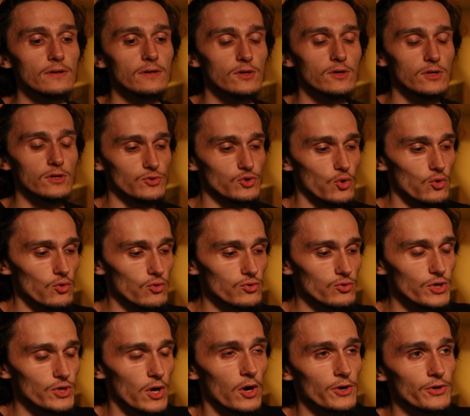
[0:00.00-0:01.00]

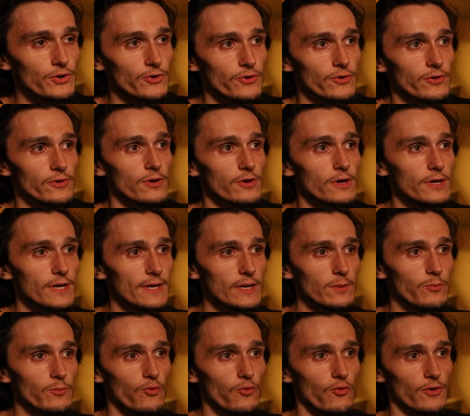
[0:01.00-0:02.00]
controls on your
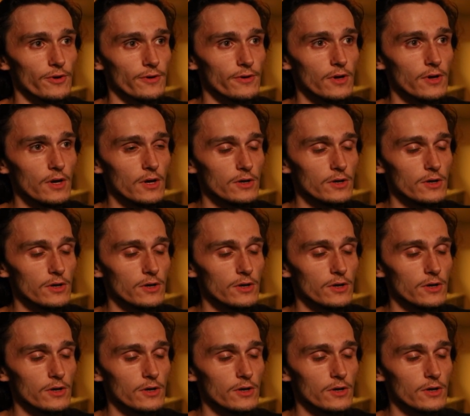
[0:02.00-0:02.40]
keyboard